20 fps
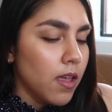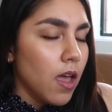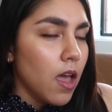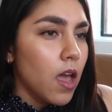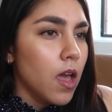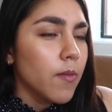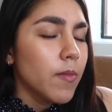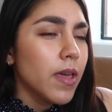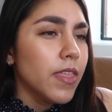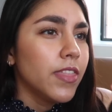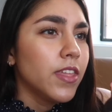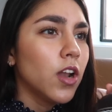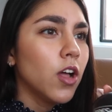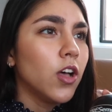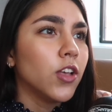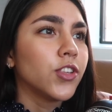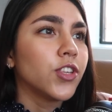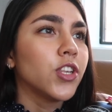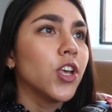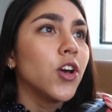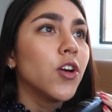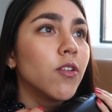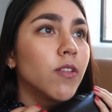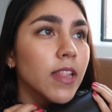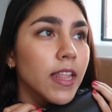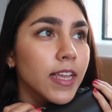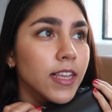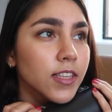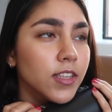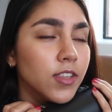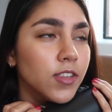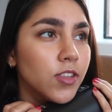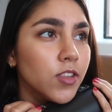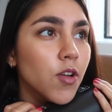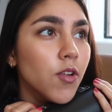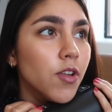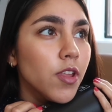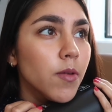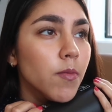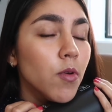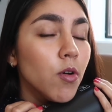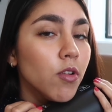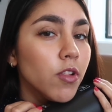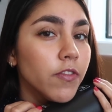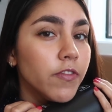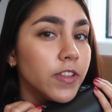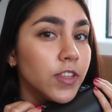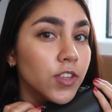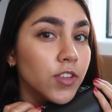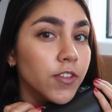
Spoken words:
And then also like sodium olefin